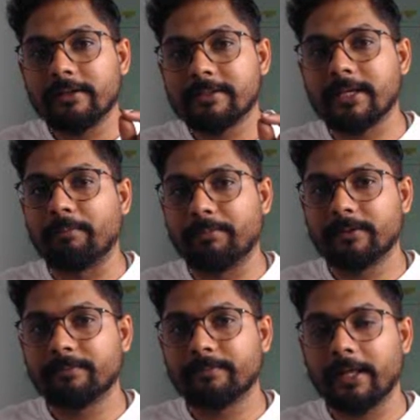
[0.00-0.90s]
sub,
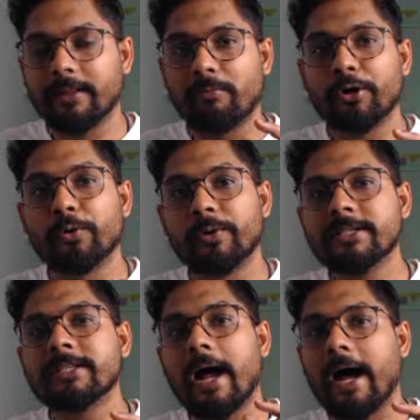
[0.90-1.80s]
and the module
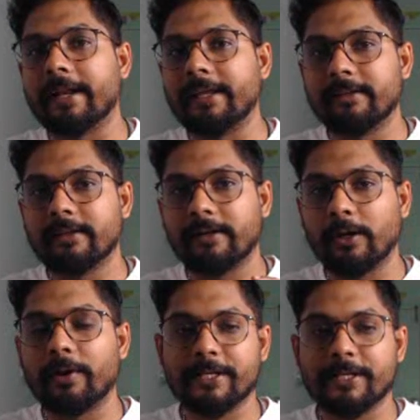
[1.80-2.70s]
is re,
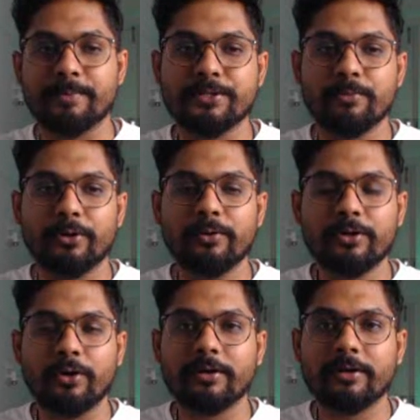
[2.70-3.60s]
regular expression
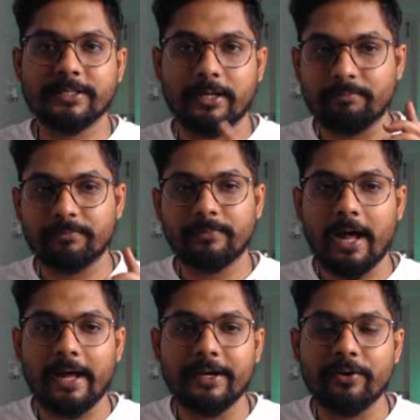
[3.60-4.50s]
module dot sub,
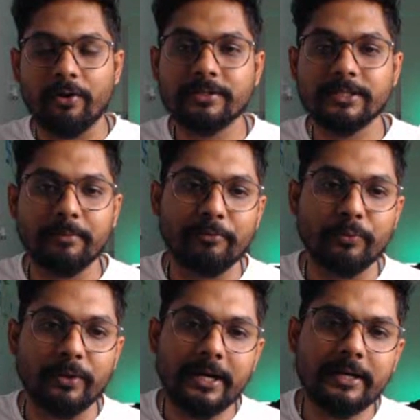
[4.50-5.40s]
re dot sub if
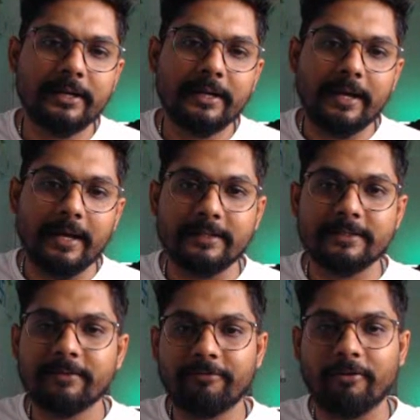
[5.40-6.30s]
you write, and this
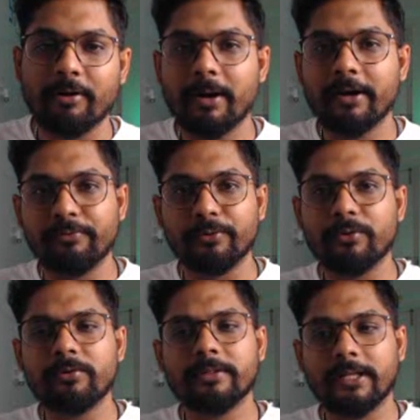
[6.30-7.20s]
is the format. If you
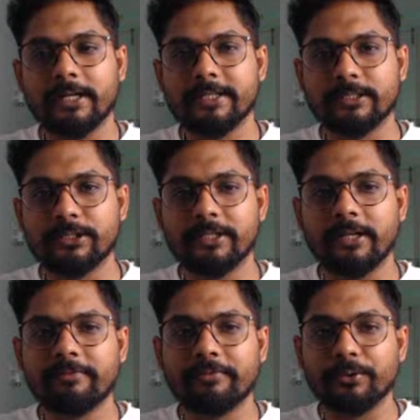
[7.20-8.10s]
know, that is good
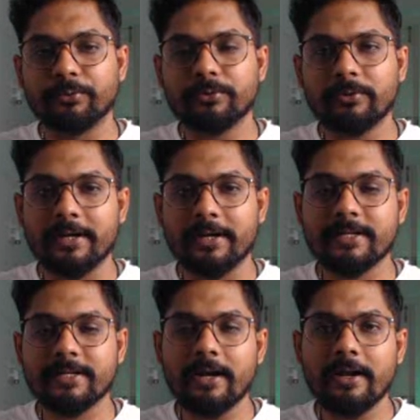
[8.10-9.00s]
enough for you to
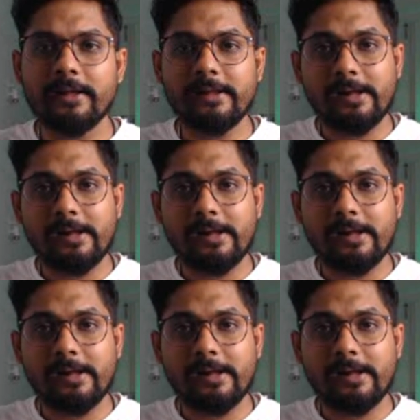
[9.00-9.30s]
understand